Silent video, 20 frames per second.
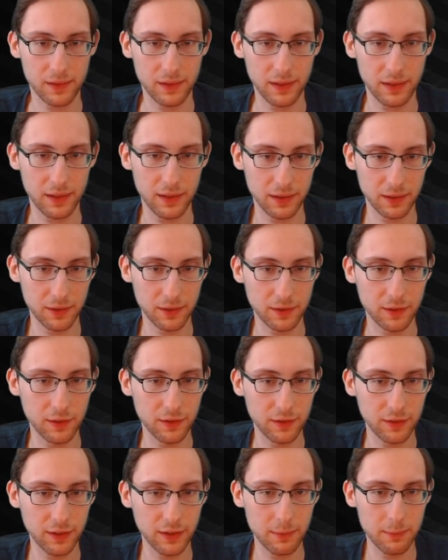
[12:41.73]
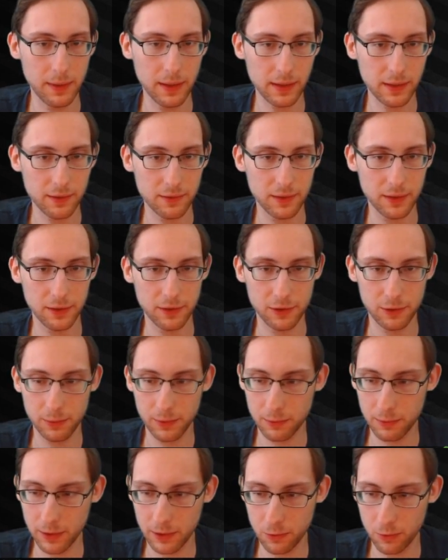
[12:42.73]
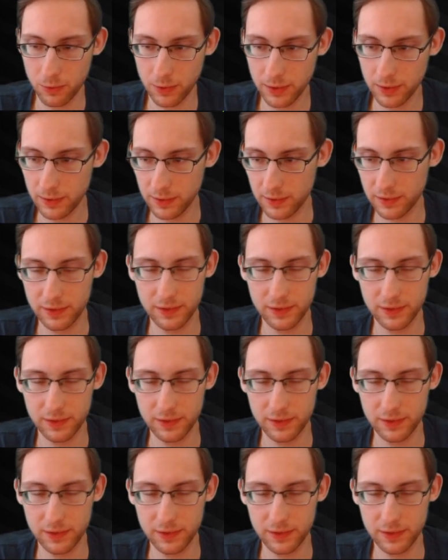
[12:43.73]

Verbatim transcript: Uh, good to see you back around. Hope it went well.